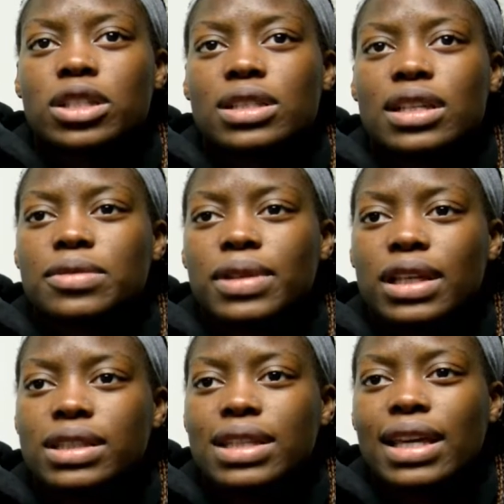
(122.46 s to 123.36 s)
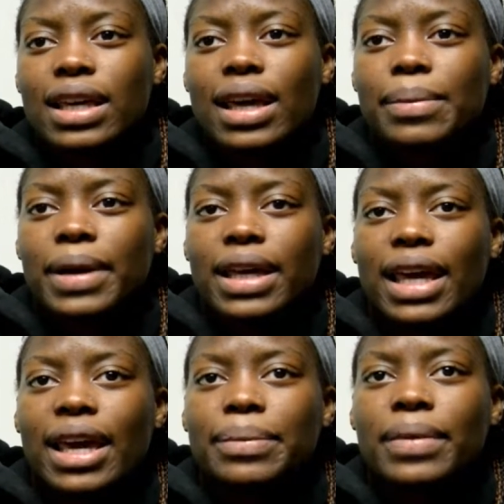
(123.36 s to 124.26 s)
just because we like to take it game by
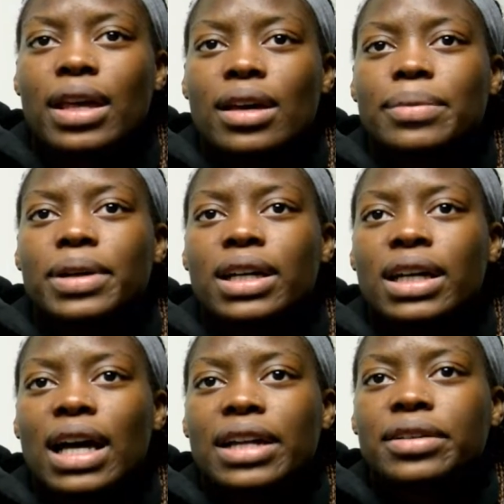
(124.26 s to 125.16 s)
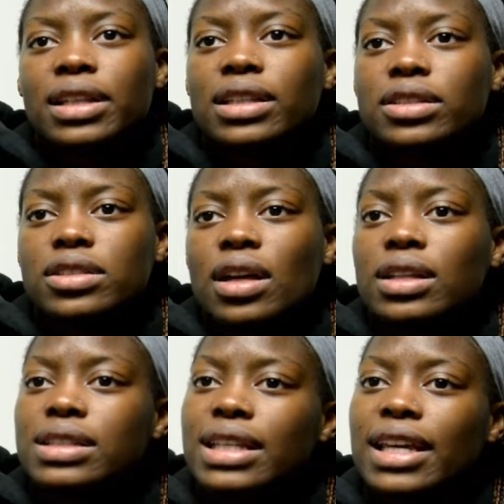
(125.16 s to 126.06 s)
game. But I know that they're a
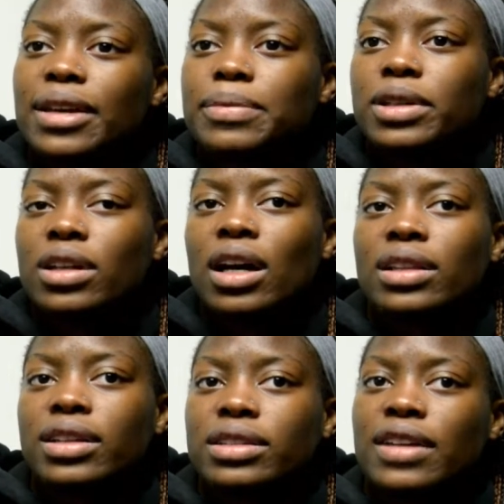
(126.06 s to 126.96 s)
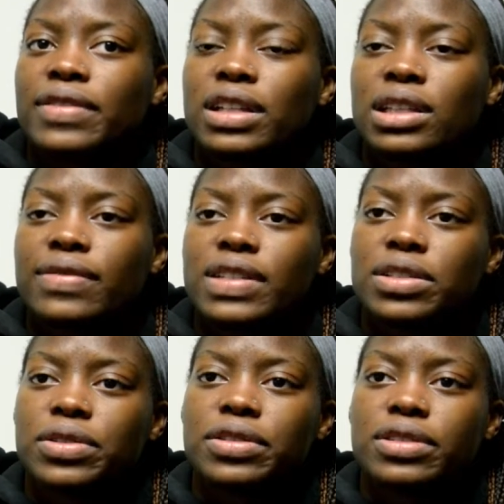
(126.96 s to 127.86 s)
solid team. They're not. They're definitely
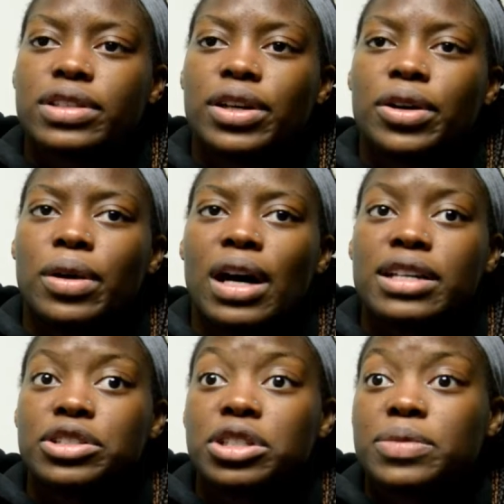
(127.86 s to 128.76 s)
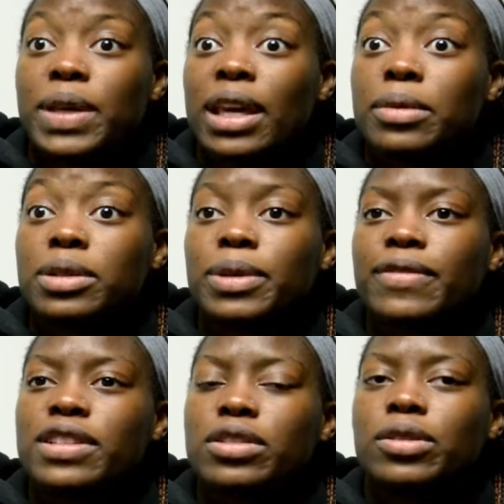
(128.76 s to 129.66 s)
physical. So us just being able to be
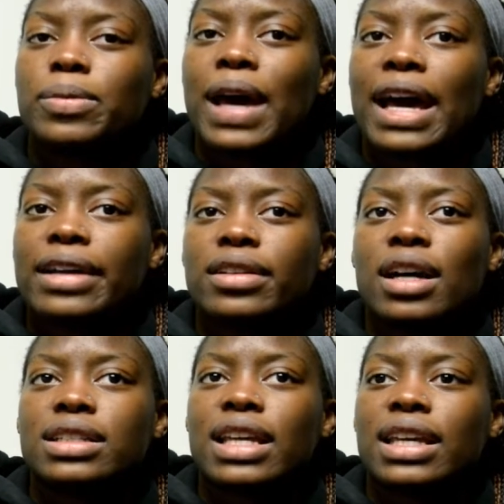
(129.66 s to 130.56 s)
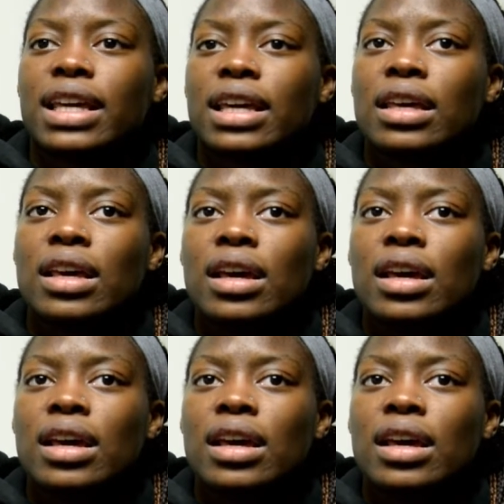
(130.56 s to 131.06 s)
physical back, not taking